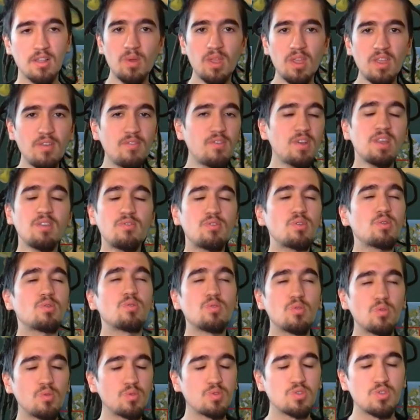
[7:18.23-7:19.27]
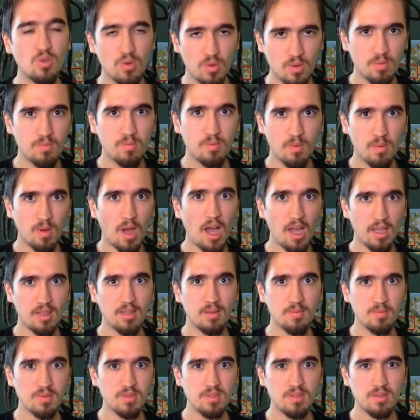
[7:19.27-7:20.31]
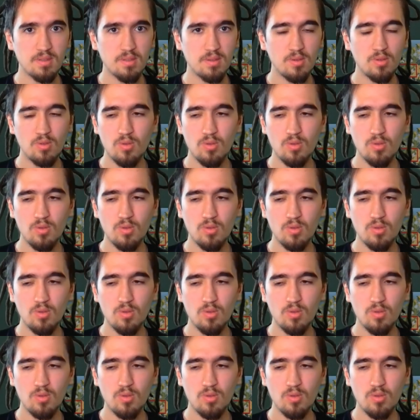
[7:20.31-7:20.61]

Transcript: even if you lose your items.